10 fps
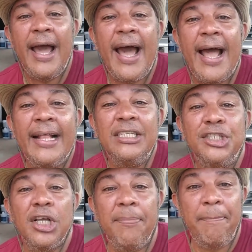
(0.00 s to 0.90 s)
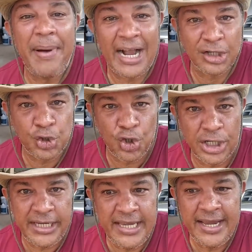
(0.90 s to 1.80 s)
and some pak
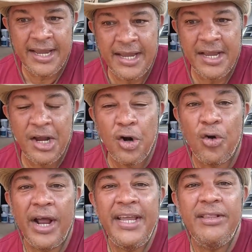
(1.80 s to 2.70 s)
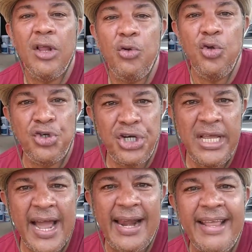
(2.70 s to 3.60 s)
choy right? Now,
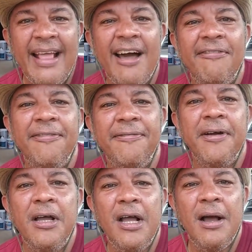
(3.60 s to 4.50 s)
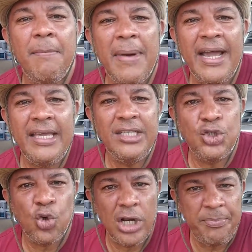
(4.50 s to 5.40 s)
usually I like to have my
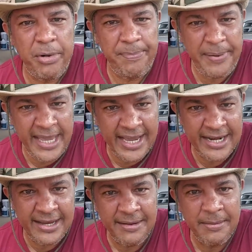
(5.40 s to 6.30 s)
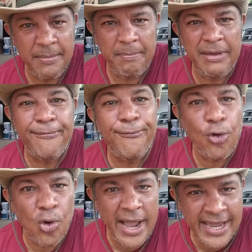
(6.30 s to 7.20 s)
soil prepared
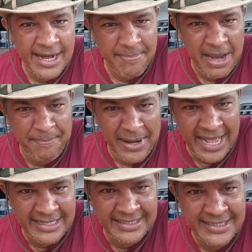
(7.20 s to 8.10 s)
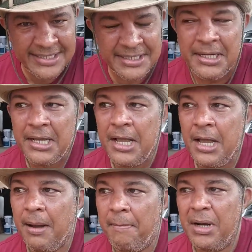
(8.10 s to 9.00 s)
before I get my plants,
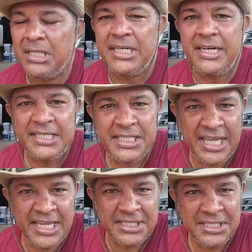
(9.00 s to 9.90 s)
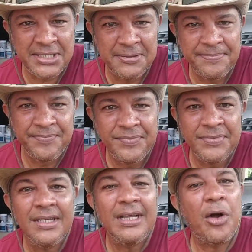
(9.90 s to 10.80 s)
but in this
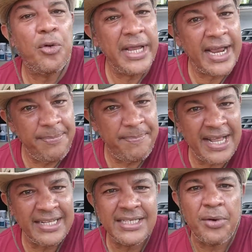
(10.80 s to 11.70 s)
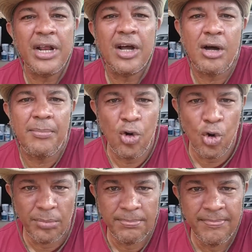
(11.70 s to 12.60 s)
case, I'm going to get the plants, I'm going to come
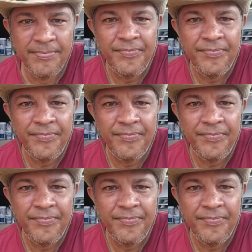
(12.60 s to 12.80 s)
home,